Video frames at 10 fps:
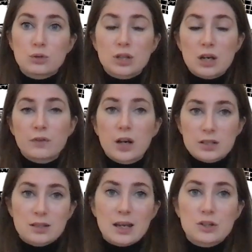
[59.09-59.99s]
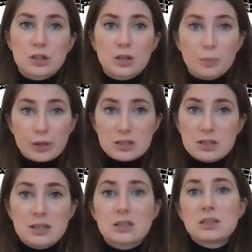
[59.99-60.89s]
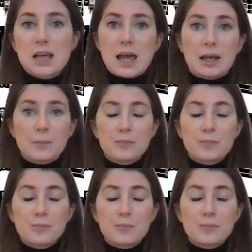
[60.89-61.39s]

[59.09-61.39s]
diverse nation that Britain is today.